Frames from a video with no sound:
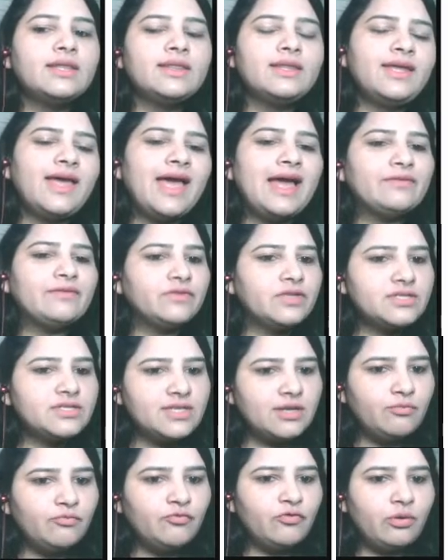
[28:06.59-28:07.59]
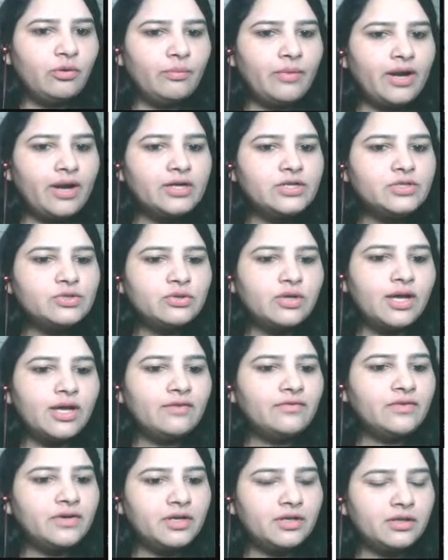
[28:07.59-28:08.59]
they have the same format, so I
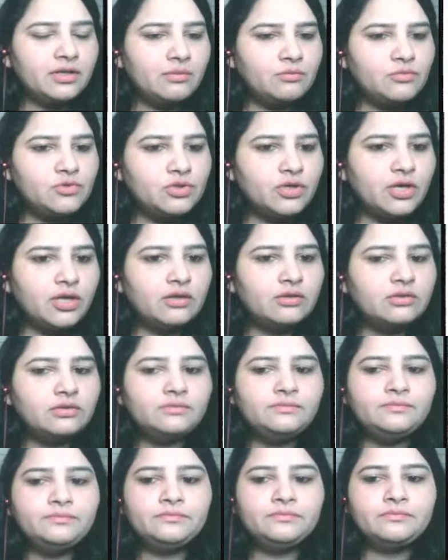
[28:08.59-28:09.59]
have written them together.